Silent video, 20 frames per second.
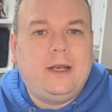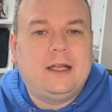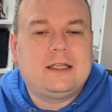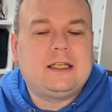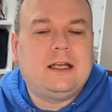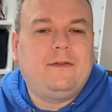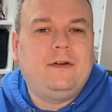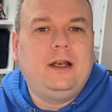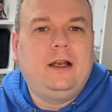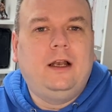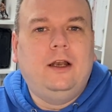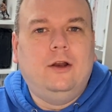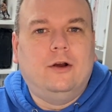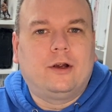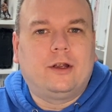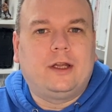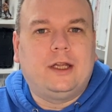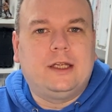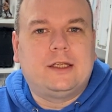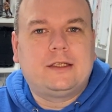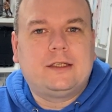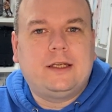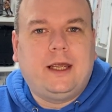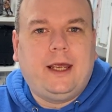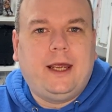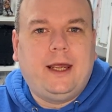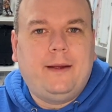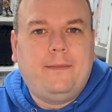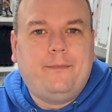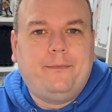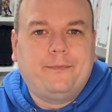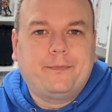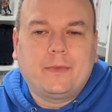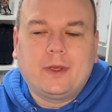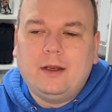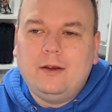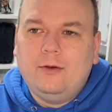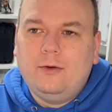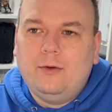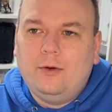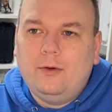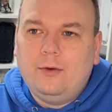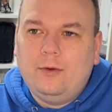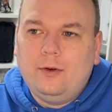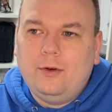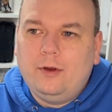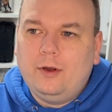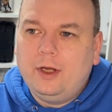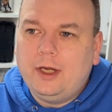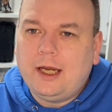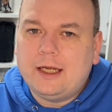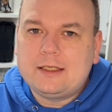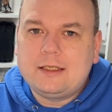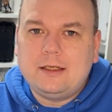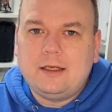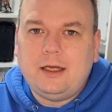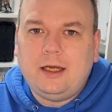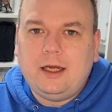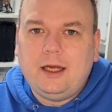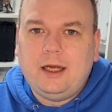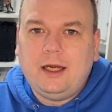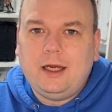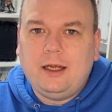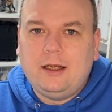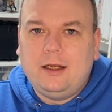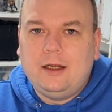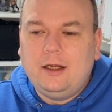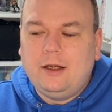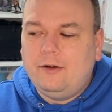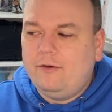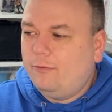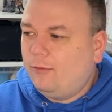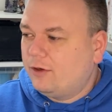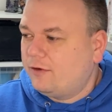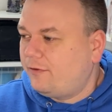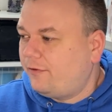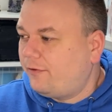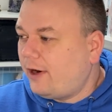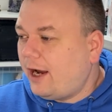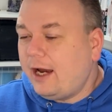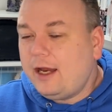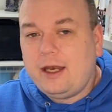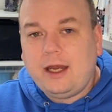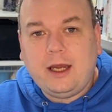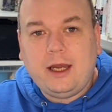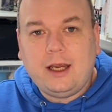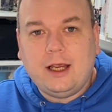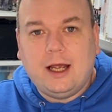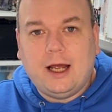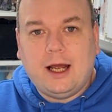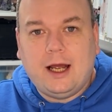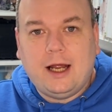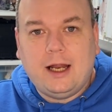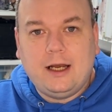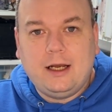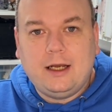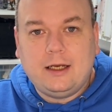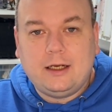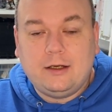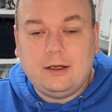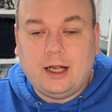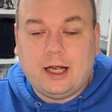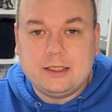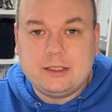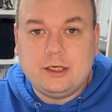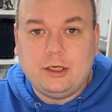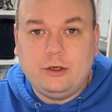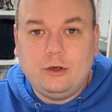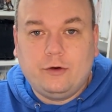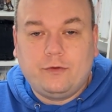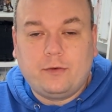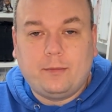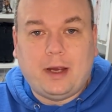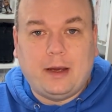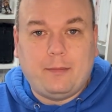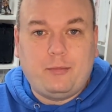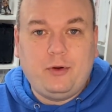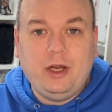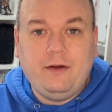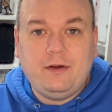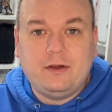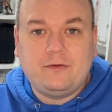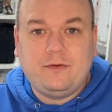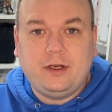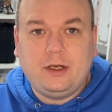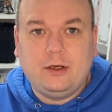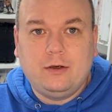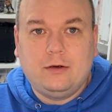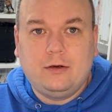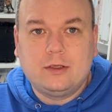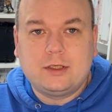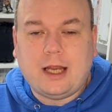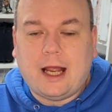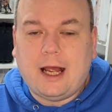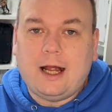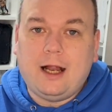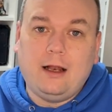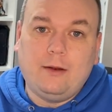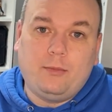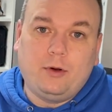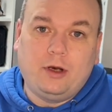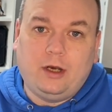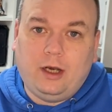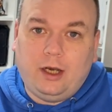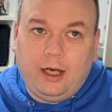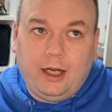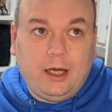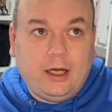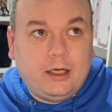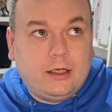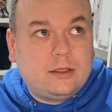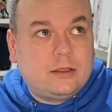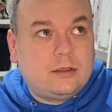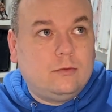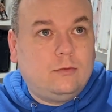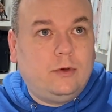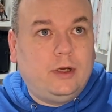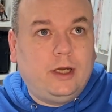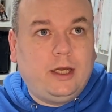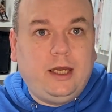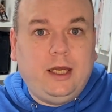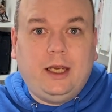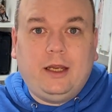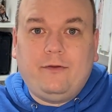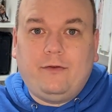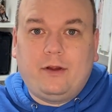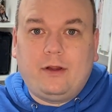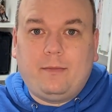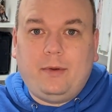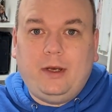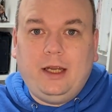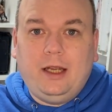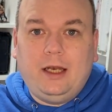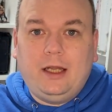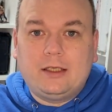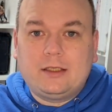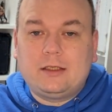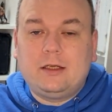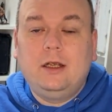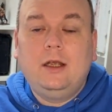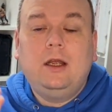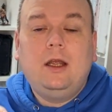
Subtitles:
let's have a little look at this. Yesterday was Friday, and as you'll know from my previous videos, I'll put a link somewhere here for the playlist.